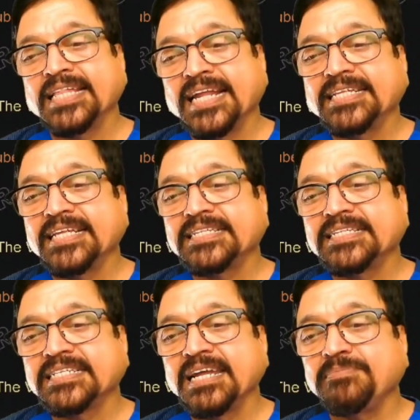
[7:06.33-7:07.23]
For
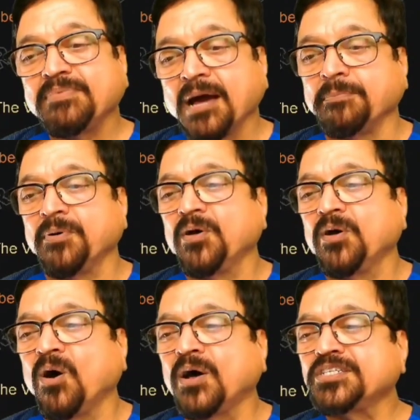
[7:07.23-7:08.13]
that you have got a
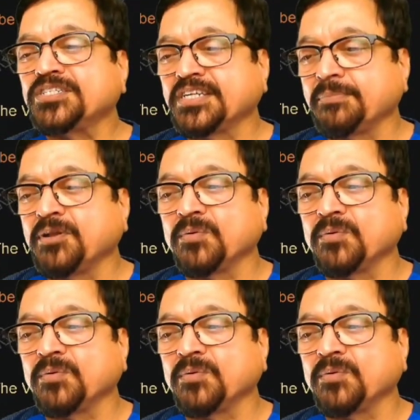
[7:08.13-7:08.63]
transformer